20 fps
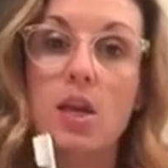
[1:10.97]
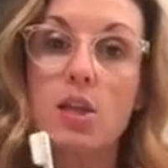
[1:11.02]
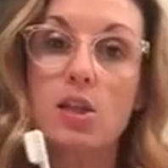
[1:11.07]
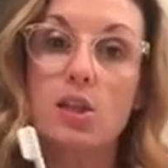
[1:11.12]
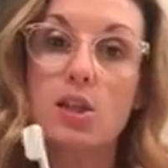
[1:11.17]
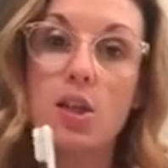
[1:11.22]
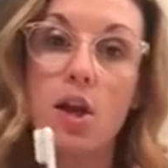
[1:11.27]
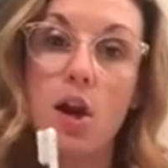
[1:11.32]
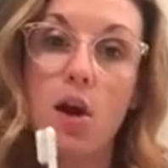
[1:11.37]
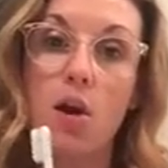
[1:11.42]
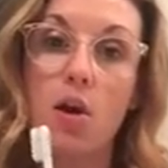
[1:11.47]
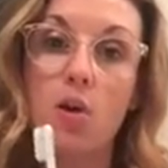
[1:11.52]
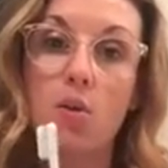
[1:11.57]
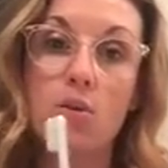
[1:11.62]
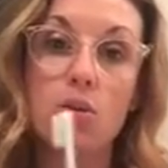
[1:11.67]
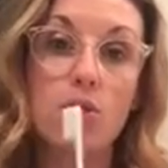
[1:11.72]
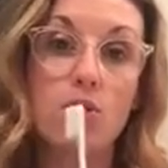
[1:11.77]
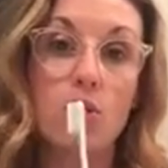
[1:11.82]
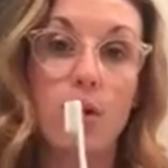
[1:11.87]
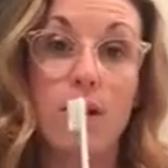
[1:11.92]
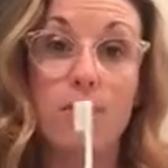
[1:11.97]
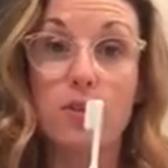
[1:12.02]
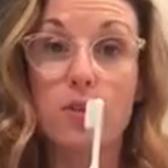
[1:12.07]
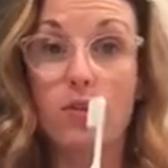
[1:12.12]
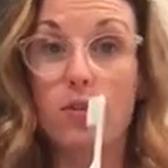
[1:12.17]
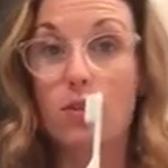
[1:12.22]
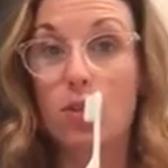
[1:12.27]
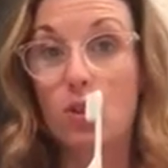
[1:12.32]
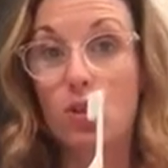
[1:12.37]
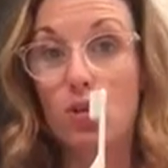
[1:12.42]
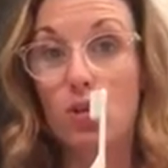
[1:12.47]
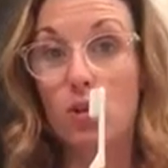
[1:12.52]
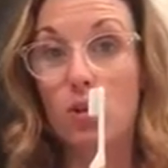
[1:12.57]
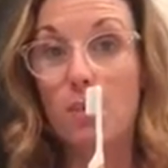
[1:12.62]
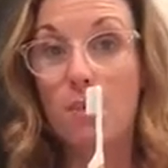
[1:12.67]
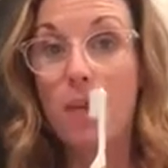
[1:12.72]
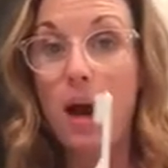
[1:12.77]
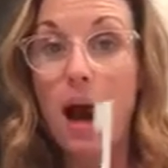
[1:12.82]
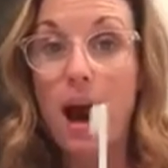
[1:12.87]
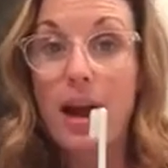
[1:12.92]
So you don't have to go to the store to
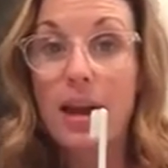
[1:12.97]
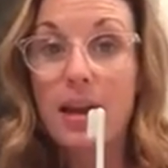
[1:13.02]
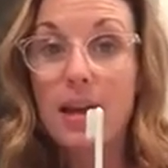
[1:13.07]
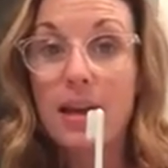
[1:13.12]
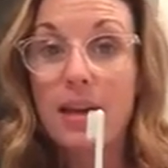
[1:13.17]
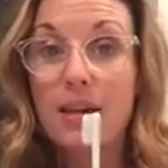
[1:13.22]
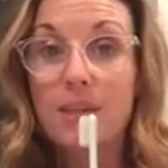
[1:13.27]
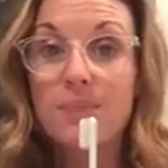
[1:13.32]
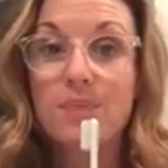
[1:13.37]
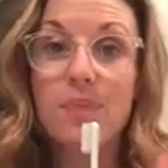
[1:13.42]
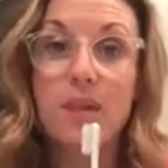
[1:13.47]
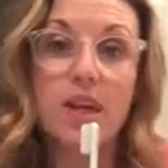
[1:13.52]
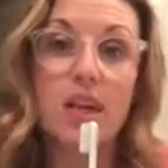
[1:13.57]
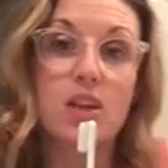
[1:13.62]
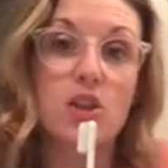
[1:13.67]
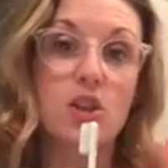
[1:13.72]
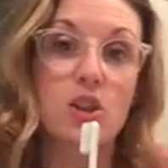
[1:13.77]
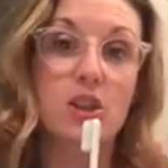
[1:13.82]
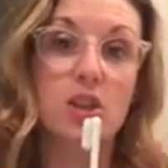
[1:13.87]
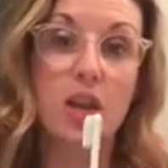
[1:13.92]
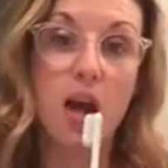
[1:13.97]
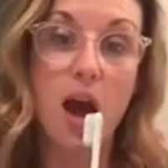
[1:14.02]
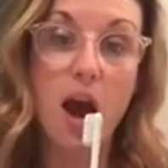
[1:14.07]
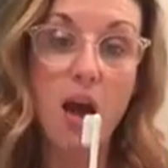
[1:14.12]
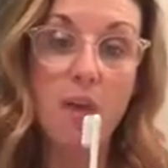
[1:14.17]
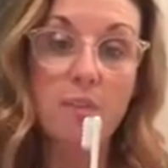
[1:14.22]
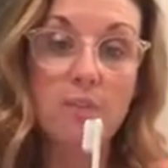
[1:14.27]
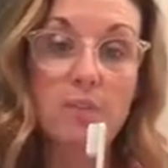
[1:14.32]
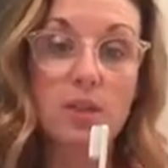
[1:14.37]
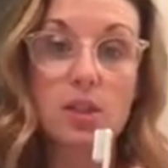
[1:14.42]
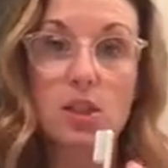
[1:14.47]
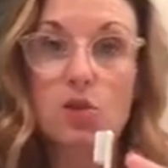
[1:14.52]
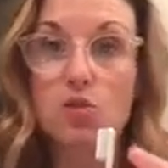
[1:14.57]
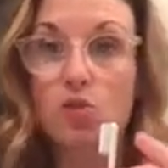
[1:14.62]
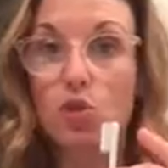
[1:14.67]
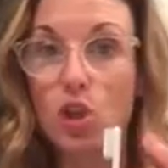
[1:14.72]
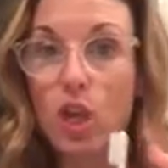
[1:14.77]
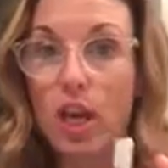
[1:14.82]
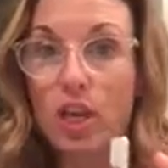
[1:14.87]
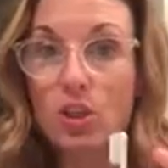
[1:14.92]
buy it. It just comes, you
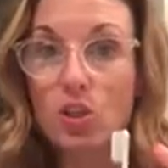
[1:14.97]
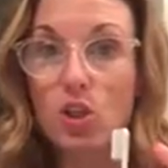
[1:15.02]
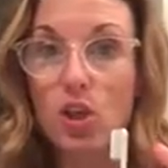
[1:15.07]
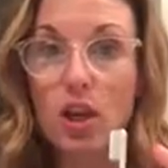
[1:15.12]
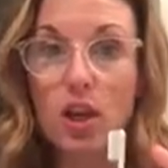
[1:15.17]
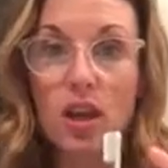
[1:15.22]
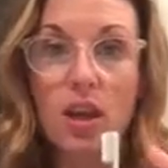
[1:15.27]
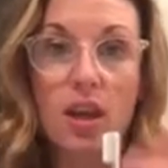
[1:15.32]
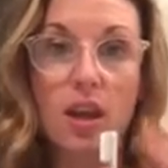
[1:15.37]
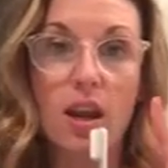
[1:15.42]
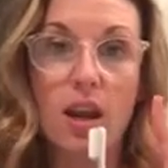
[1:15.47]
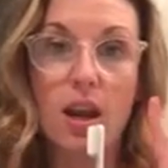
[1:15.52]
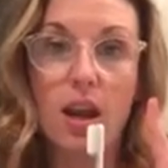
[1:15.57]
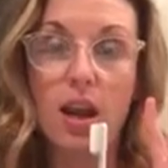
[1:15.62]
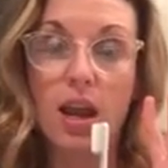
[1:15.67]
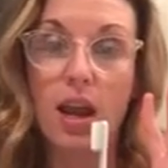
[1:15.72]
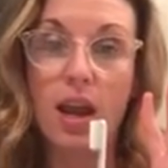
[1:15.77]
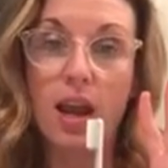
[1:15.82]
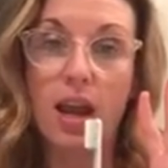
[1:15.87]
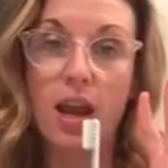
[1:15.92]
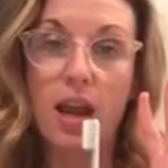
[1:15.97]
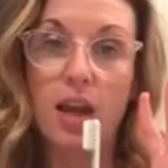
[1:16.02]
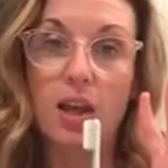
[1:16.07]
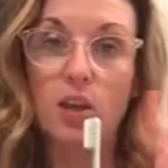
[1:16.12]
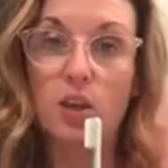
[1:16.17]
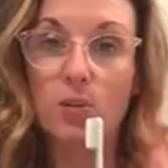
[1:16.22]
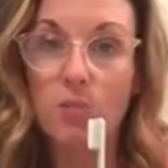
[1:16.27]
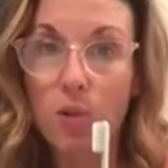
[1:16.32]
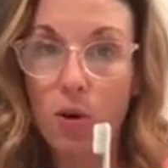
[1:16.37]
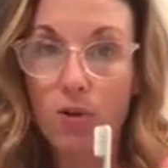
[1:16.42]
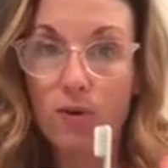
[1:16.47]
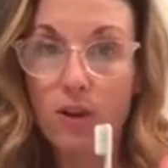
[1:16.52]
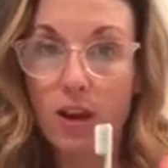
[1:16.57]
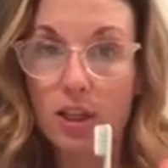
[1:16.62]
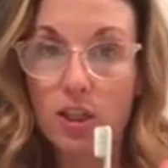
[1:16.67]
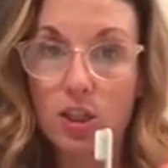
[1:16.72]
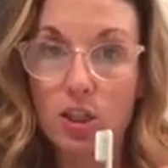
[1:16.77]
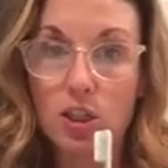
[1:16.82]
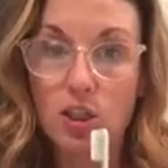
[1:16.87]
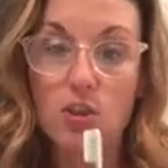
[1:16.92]
change it, and you're
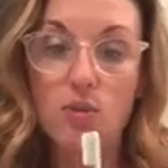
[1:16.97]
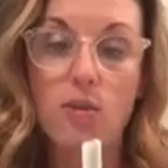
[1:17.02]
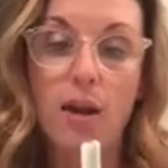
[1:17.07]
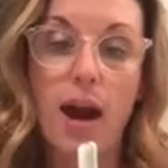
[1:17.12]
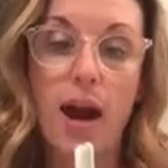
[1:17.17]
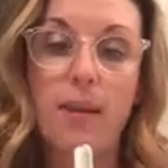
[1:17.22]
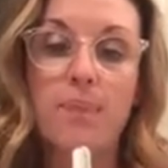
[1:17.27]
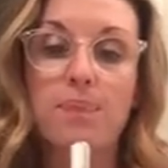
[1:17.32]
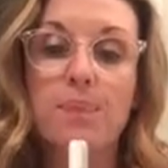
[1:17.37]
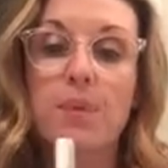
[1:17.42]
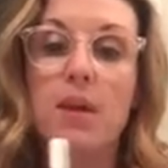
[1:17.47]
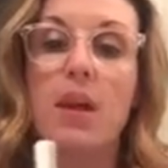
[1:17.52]
motivated to do that.